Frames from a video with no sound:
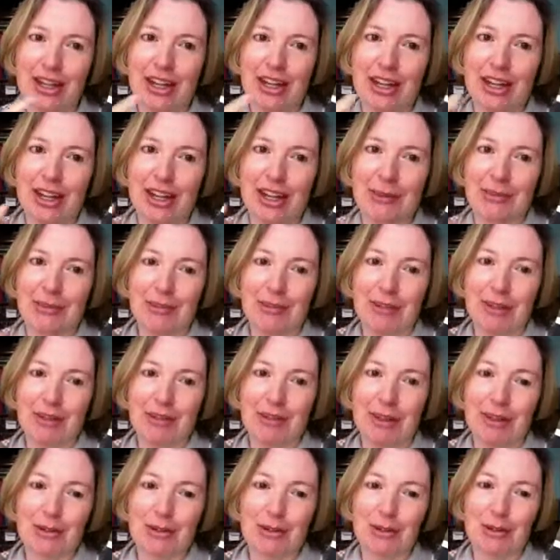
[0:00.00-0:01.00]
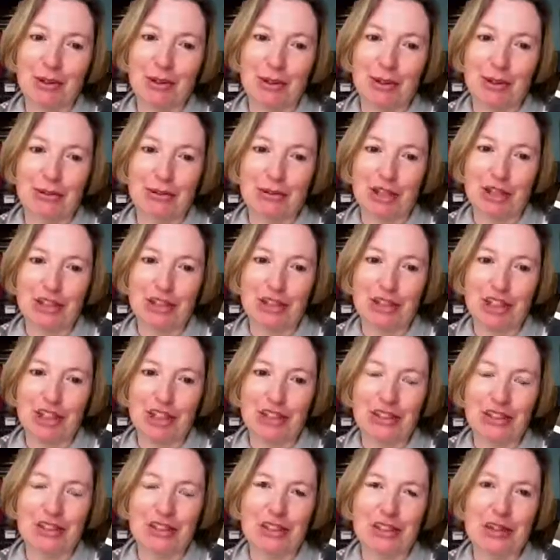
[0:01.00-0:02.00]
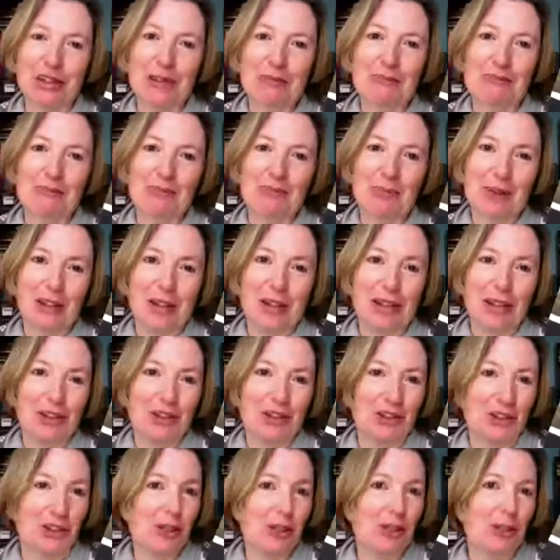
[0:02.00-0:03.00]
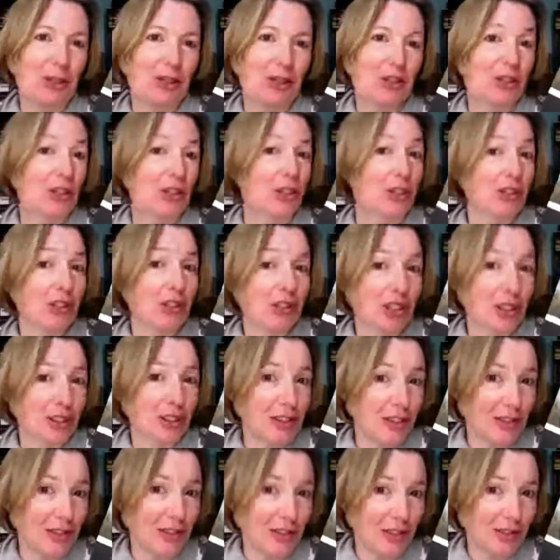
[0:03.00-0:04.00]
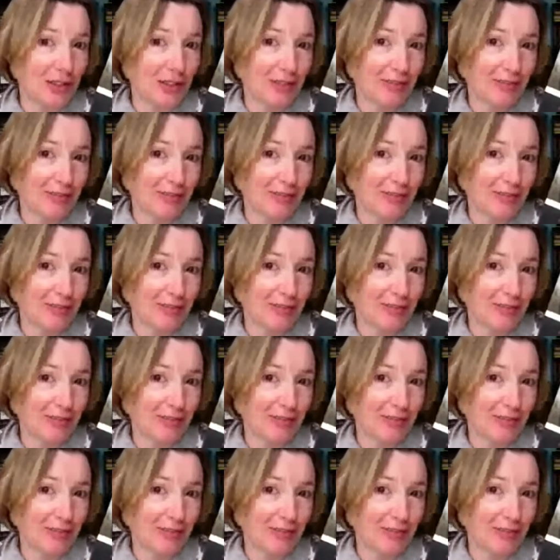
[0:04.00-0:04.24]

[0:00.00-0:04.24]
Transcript: living on all those riches, has dubious origins.